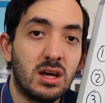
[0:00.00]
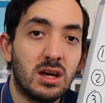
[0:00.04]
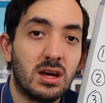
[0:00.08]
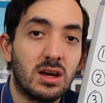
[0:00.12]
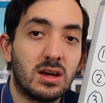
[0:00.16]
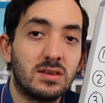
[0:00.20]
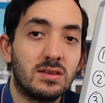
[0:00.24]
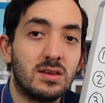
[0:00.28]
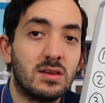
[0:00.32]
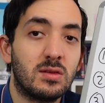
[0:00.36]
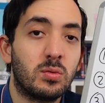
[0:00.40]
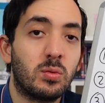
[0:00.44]

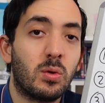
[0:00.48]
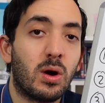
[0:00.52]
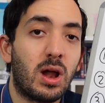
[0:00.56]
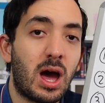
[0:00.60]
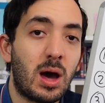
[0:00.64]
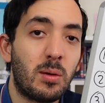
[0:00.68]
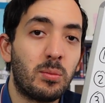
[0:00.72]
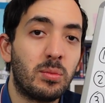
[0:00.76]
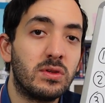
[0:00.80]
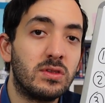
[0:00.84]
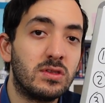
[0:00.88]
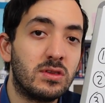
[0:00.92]
because this is what
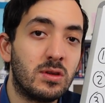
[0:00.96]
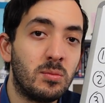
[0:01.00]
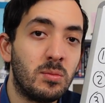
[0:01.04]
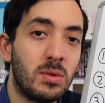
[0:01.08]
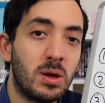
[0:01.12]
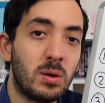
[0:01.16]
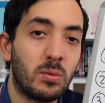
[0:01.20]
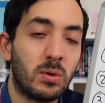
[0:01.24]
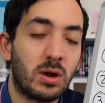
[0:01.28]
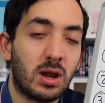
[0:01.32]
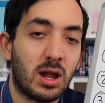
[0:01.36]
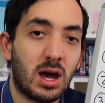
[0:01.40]
happened to
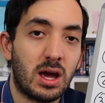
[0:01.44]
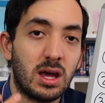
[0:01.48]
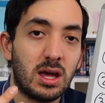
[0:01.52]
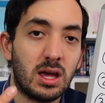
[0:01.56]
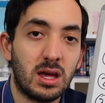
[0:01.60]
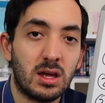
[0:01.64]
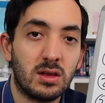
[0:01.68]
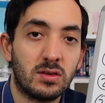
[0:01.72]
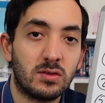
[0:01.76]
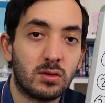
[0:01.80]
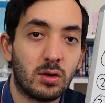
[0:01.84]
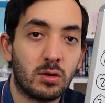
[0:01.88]
me when
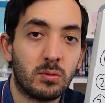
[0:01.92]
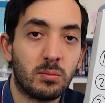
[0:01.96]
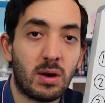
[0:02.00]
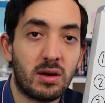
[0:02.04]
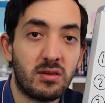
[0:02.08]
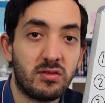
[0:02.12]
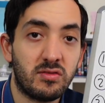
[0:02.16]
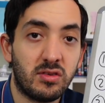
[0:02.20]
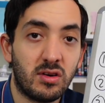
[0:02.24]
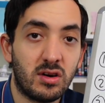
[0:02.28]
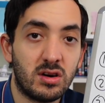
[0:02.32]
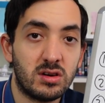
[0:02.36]
I sold my
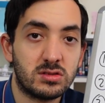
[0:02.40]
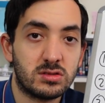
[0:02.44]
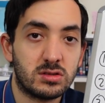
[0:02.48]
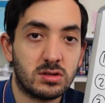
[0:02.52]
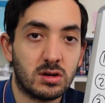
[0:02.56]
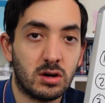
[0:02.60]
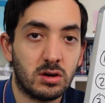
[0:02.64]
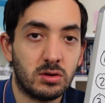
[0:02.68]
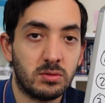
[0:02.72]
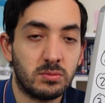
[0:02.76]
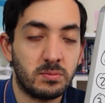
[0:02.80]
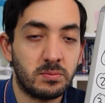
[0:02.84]
first
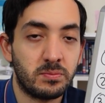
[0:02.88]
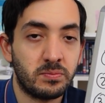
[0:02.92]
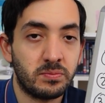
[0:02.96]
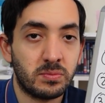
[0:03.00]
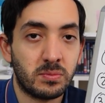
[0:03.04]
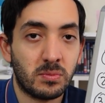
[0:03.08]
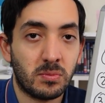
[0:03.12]
home